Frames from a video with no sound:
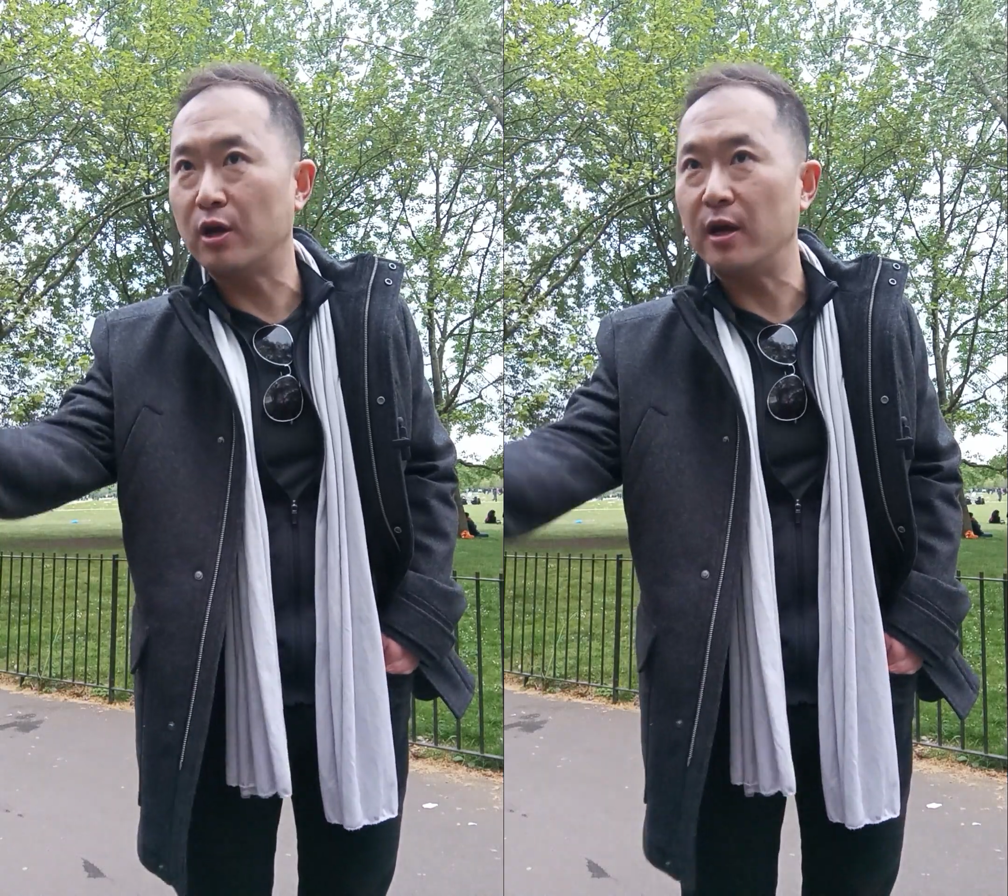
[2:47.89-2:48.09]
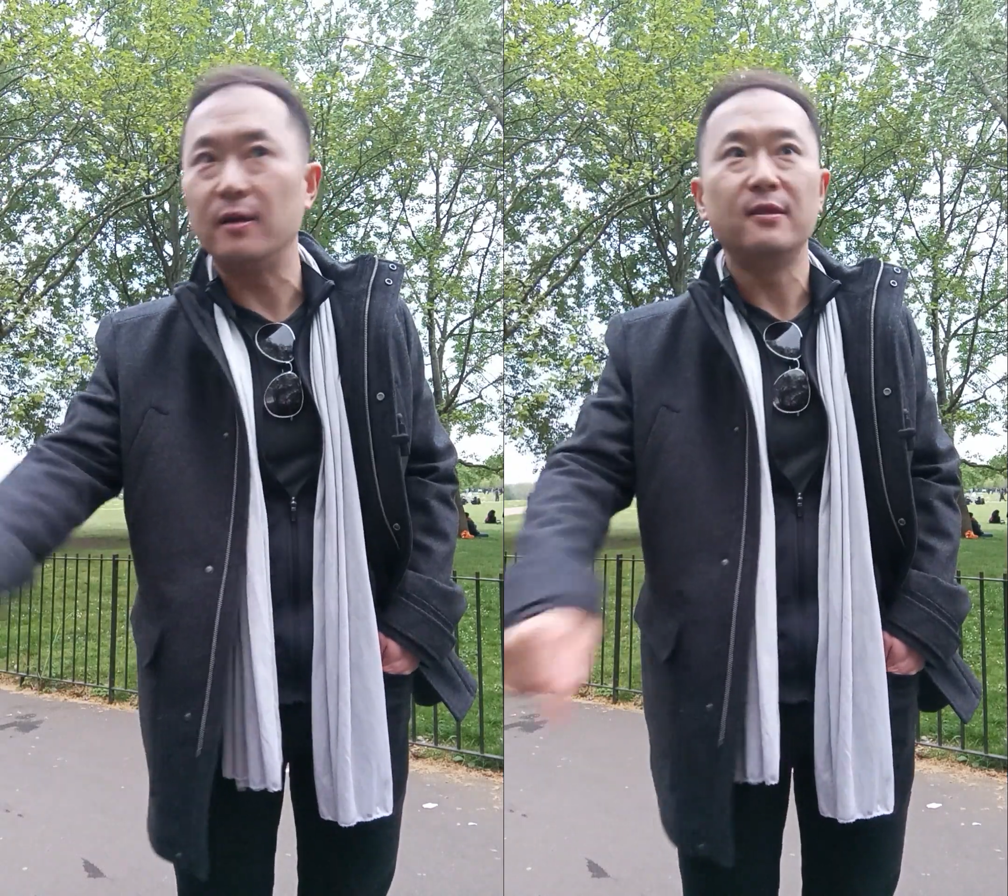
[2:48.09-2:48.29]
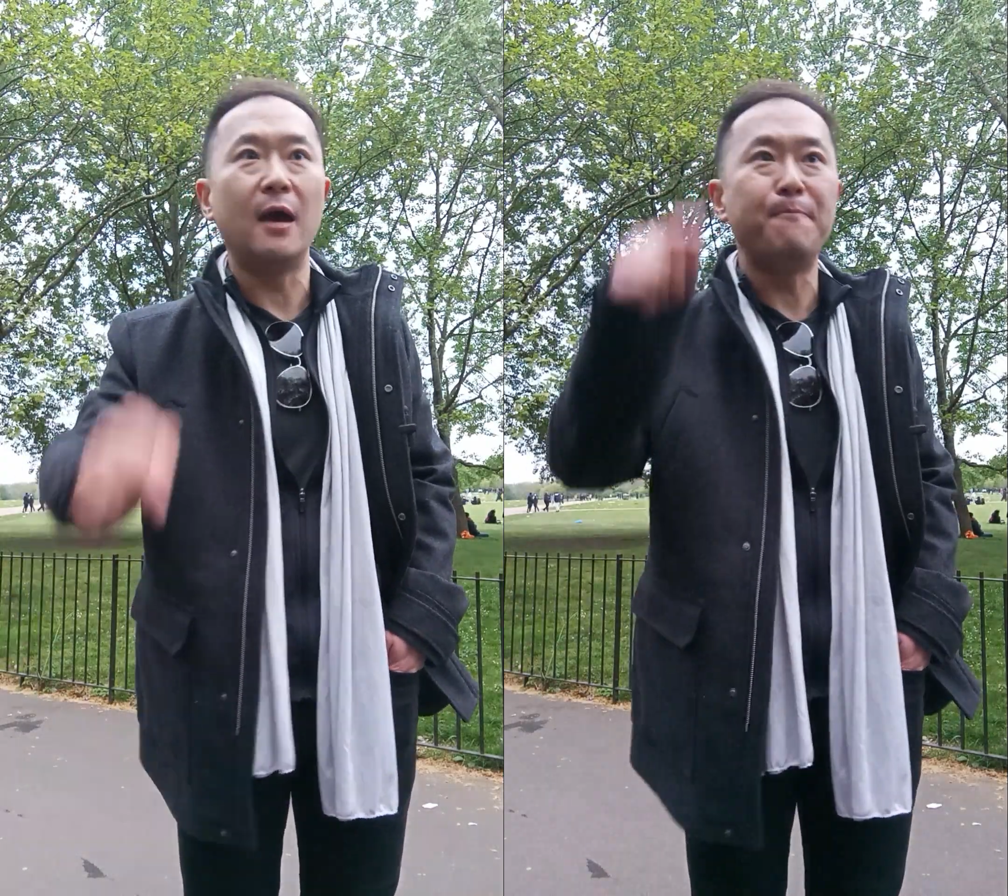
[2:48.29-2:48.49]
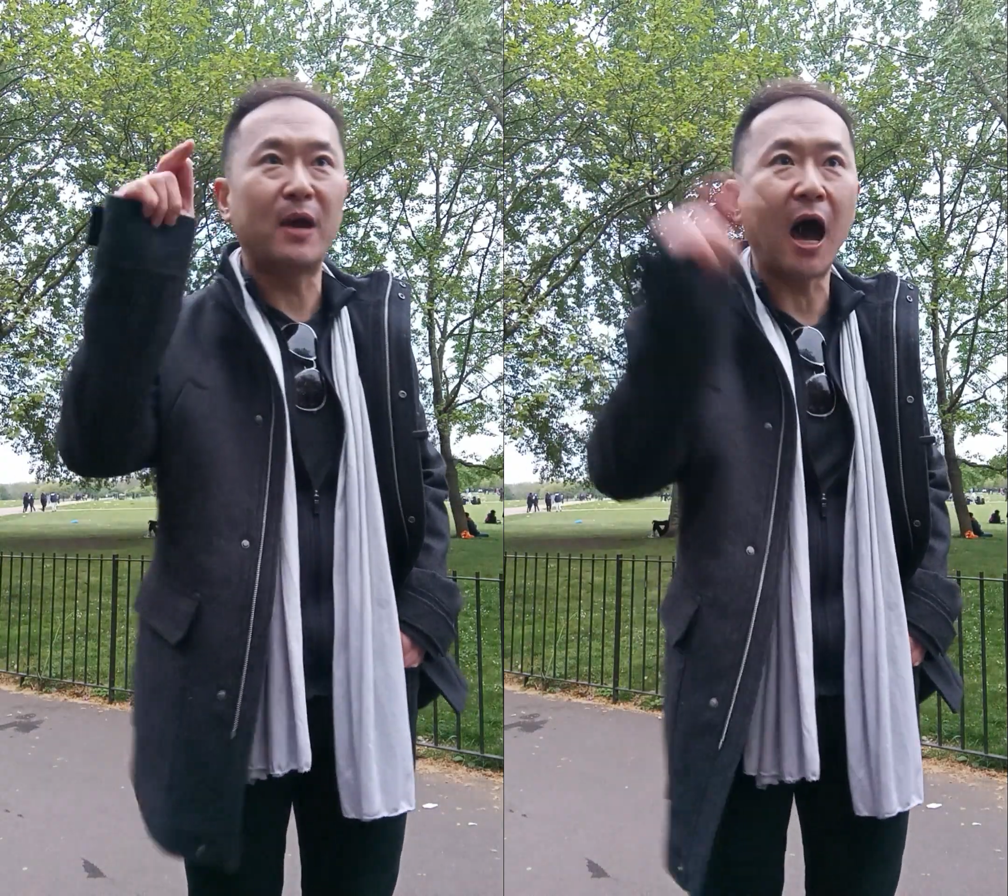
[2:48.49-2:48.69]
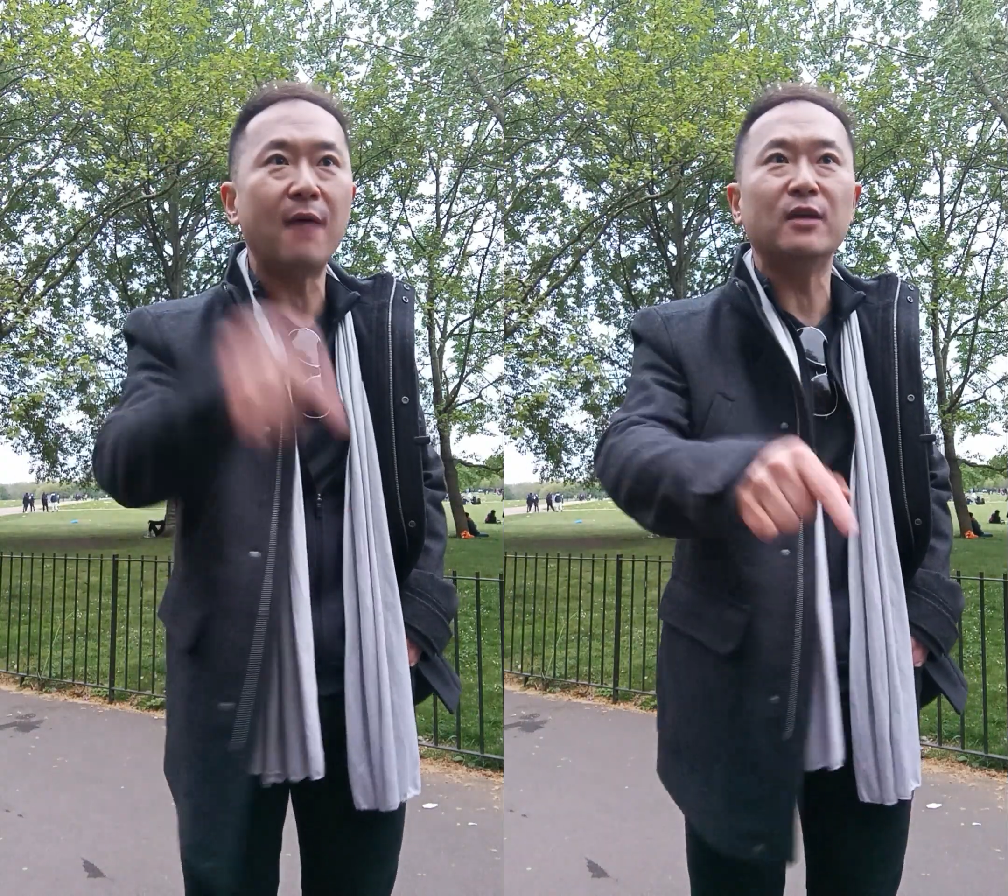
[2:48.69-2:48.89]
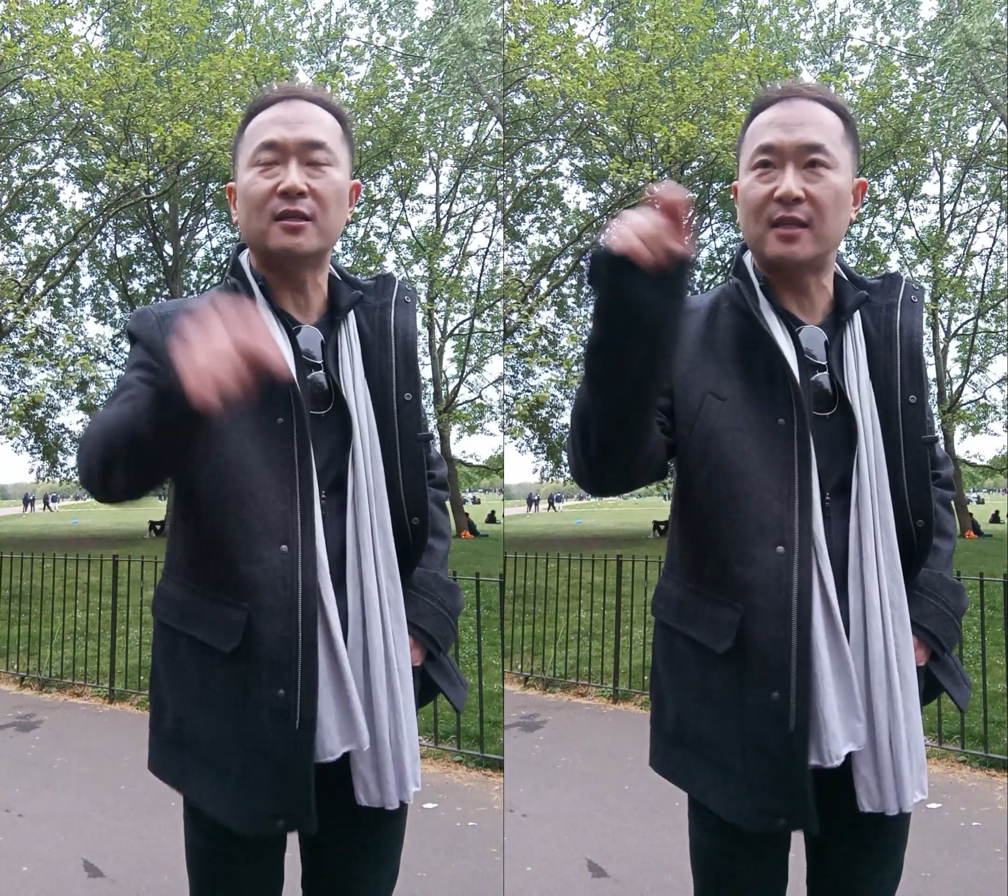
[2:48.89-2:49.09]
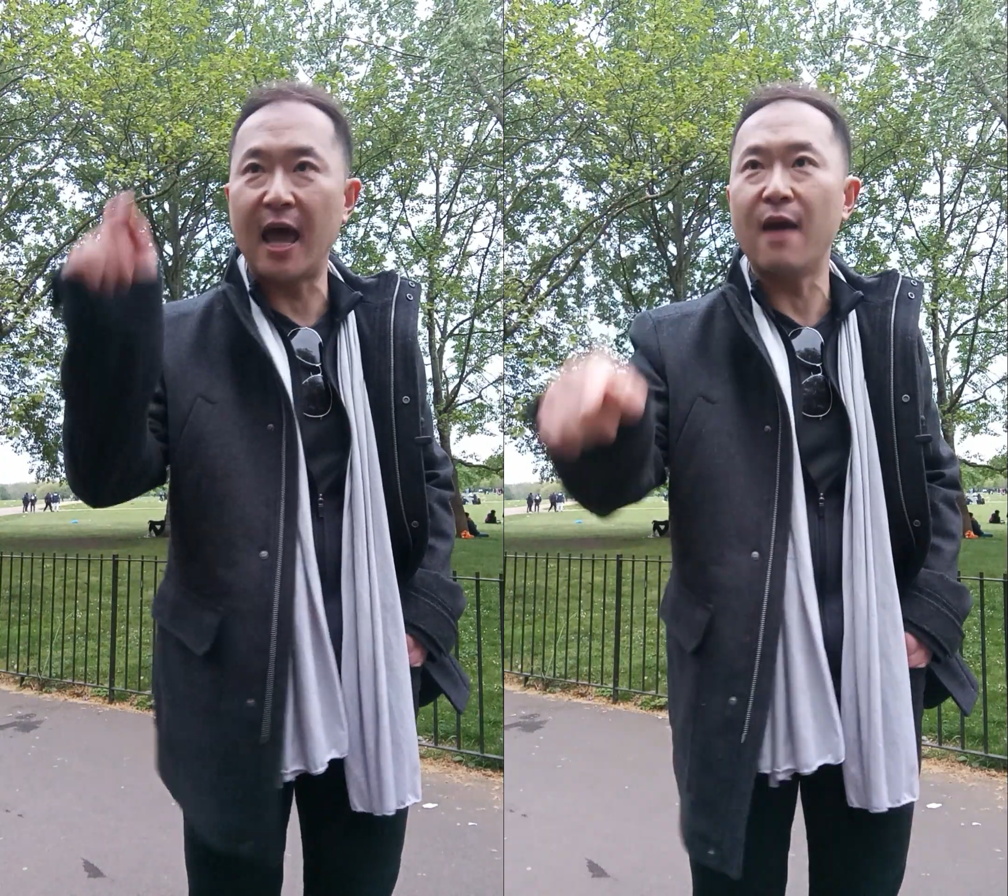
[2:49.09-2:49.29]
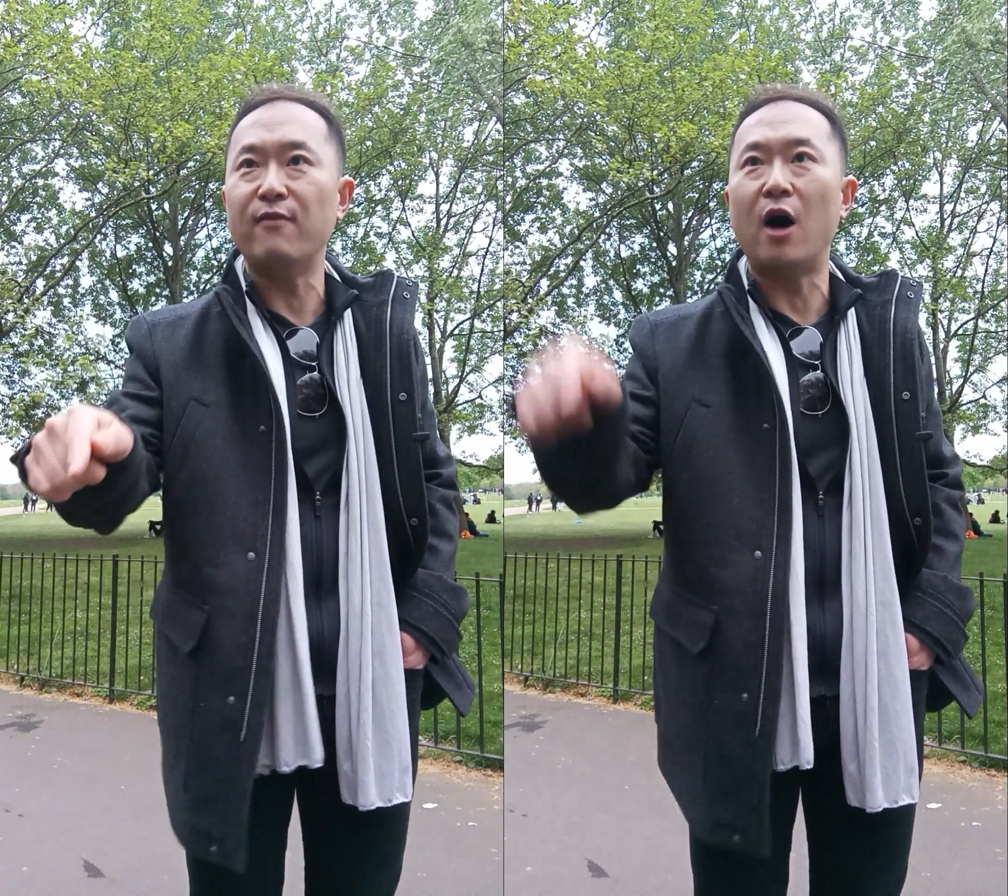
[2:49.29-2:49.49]
They become the slave
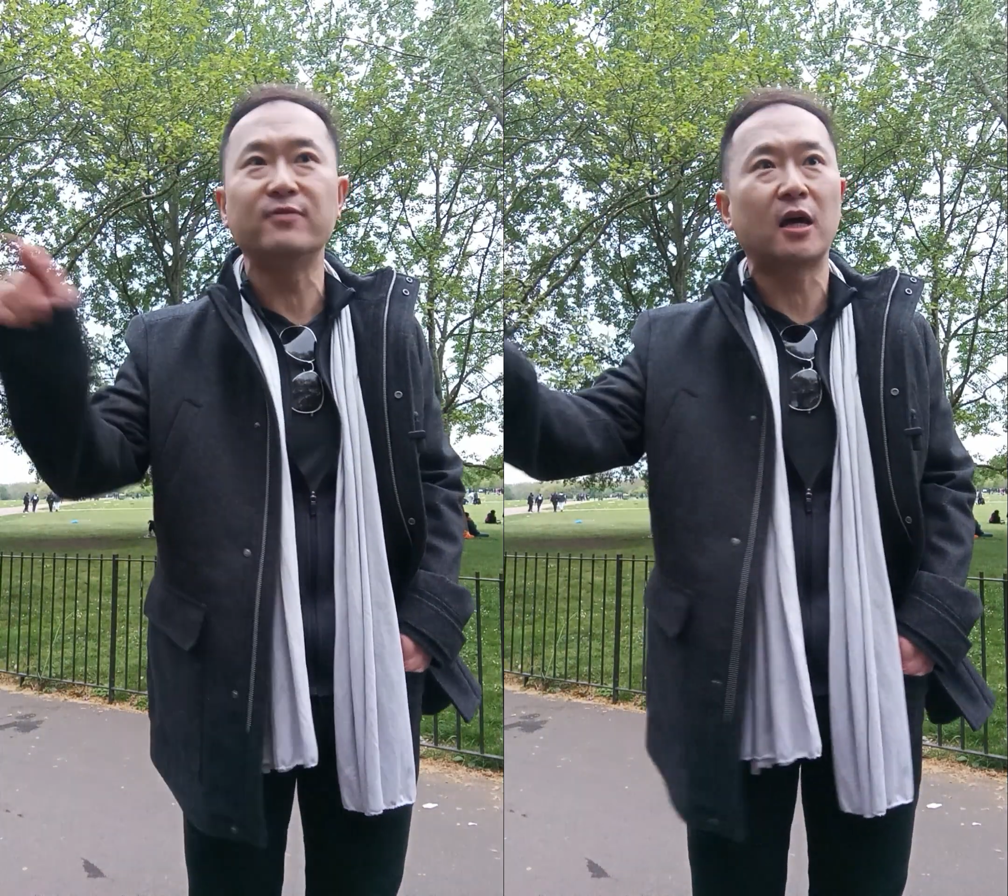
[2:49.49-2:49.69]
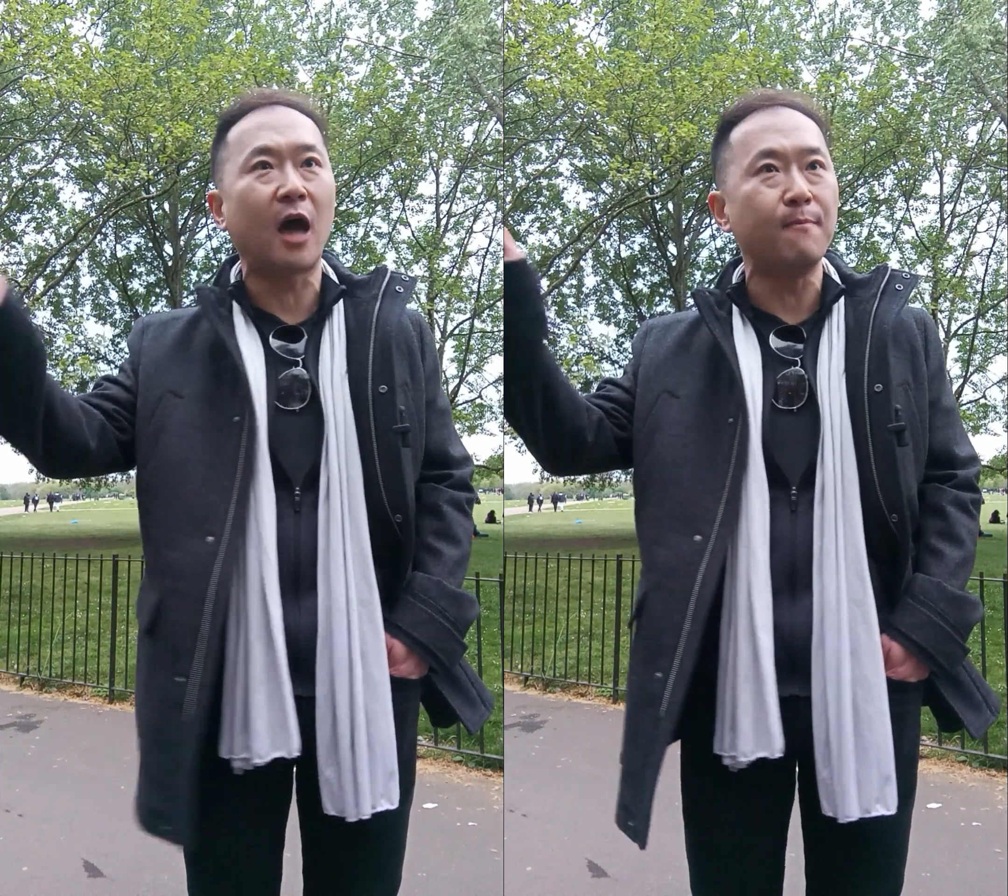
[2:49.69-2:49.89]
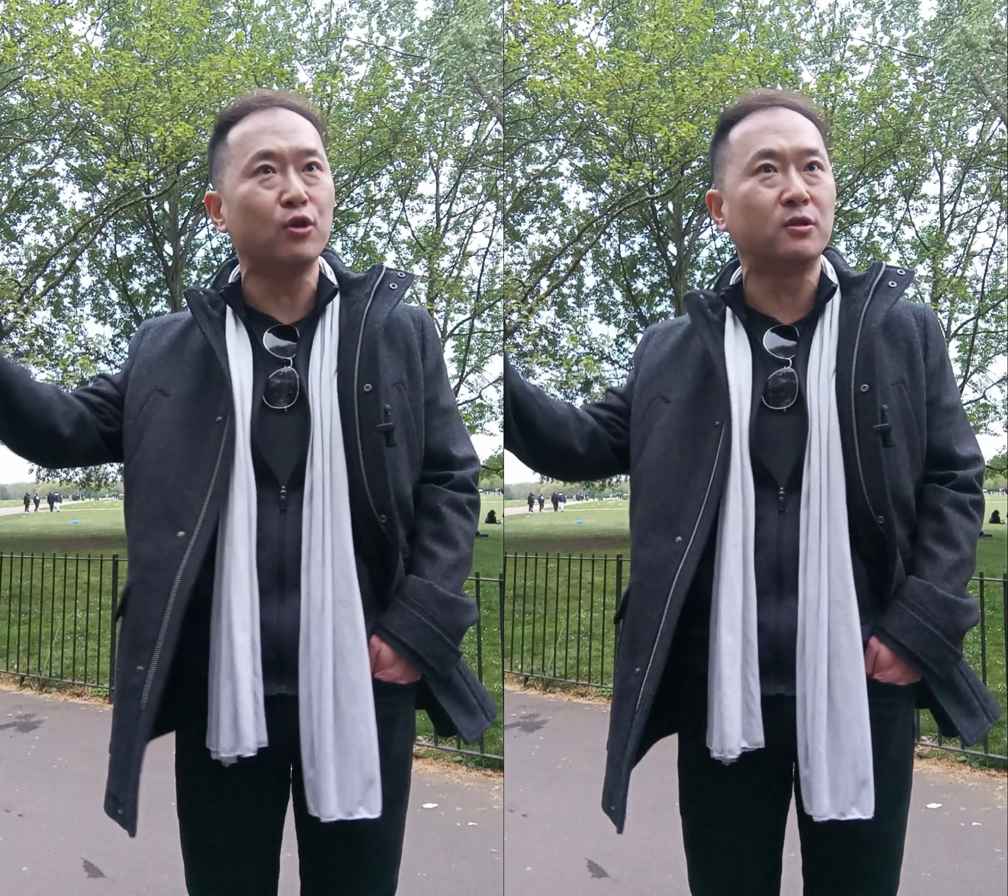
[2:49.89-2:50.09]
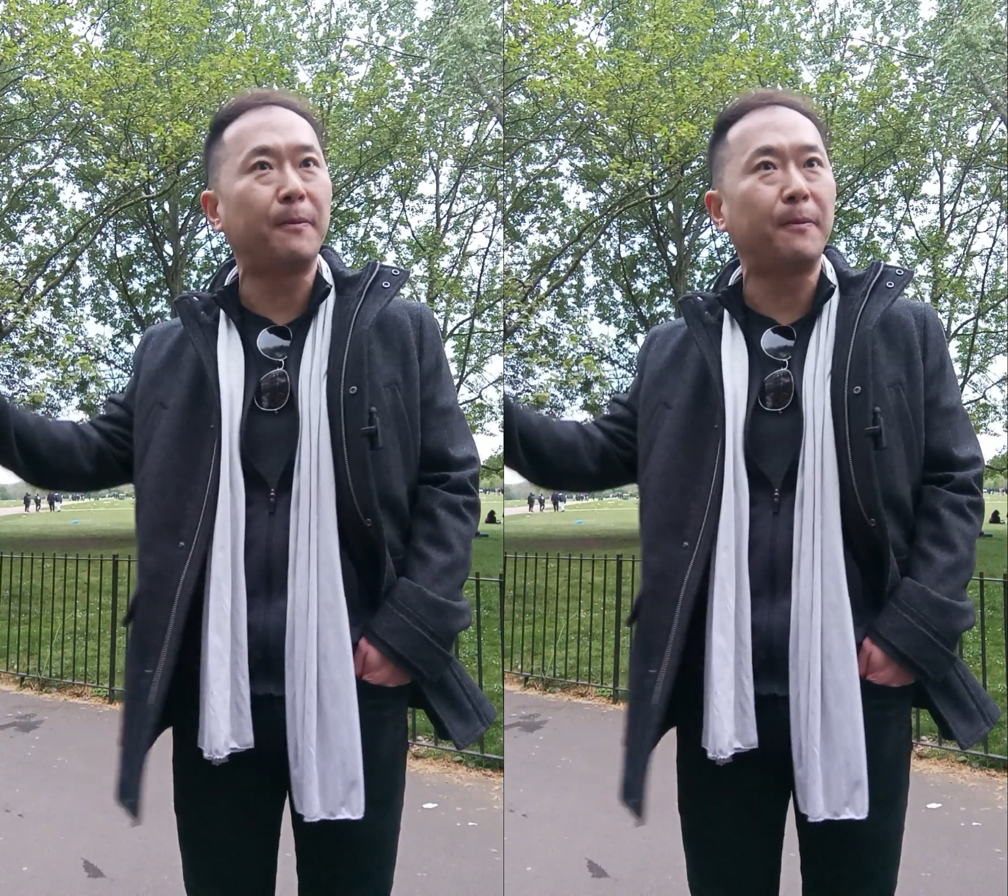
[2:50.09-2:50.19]
of the Communist Party.